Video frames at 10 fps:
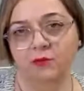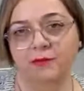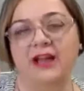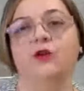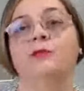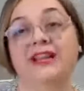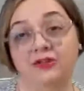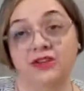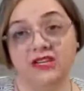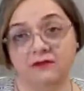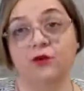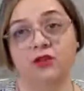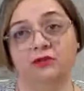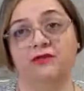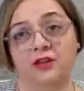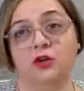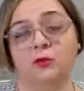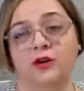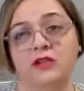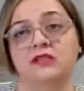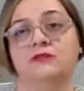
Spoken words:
biometrics, for the fingerprints,